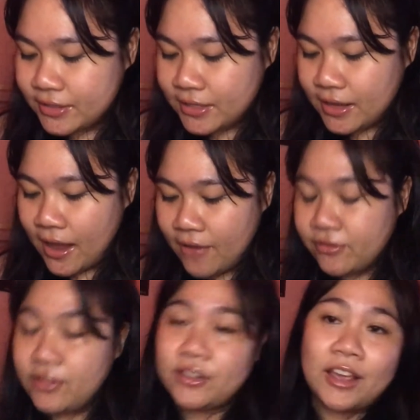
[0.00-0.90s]

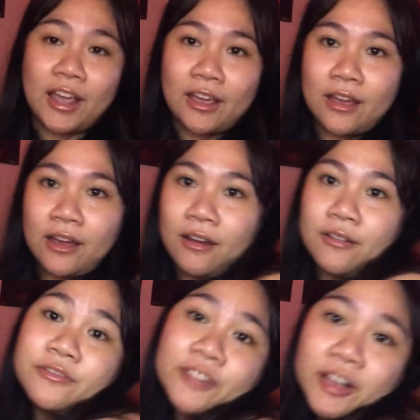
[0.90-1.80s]
ever
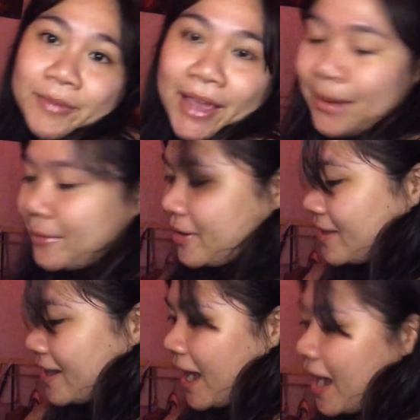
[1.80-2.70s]
film camera that
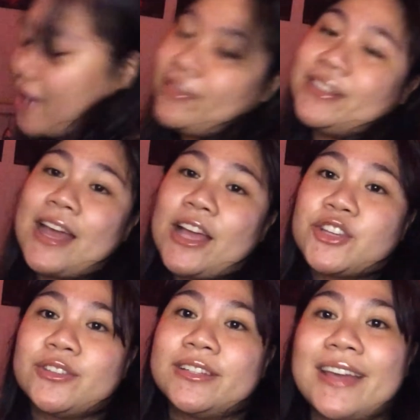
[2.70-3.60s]
I have is
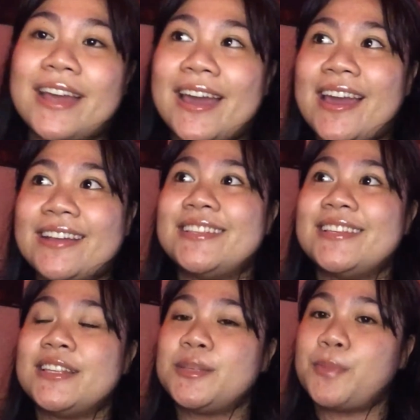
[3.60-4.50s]
actually a
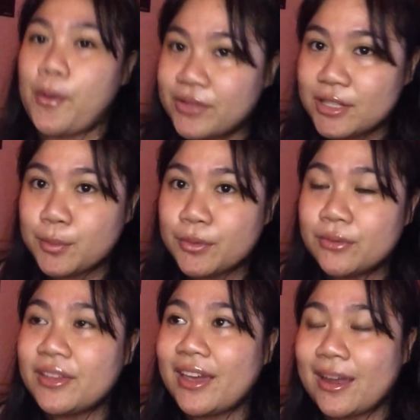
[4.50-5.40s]
disposable
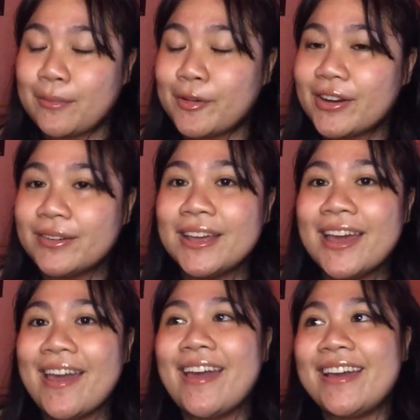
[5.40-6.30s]
camera.
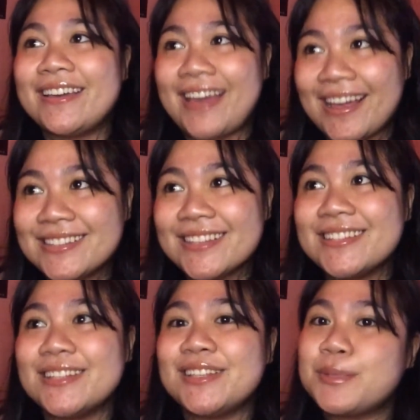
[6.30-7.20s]
Yes, it's a
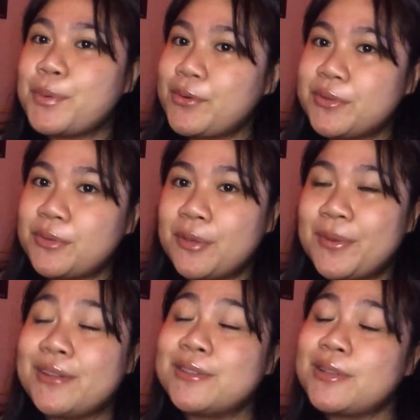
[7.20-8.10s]
disposable, but
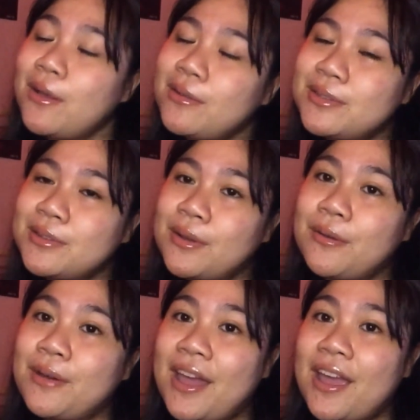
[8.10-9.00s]
it's
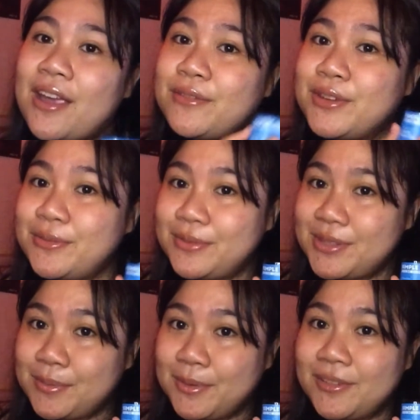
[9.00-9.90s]
also a
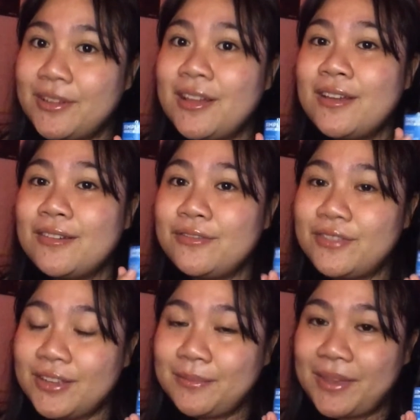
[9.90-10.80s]
reusable
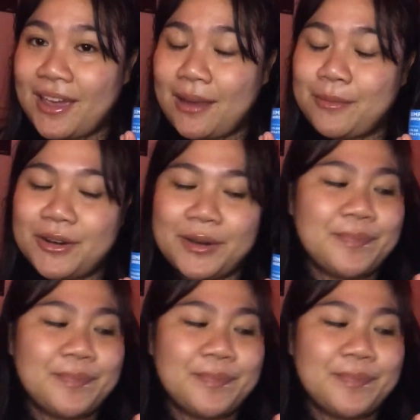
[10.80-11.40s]
film camera.